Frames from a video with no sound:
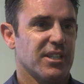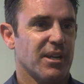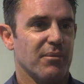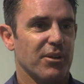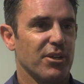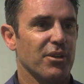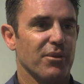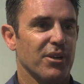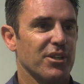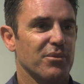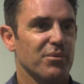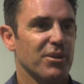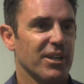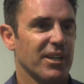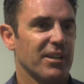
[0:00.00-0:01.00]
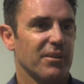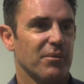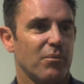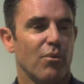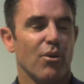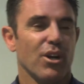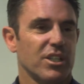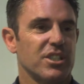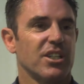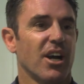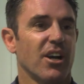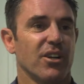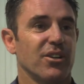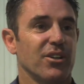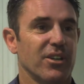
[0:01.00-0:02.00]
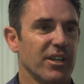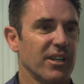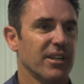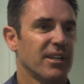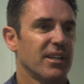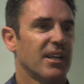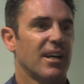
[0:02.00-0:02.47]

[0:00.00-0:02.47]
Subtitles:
that we do each week works so good, and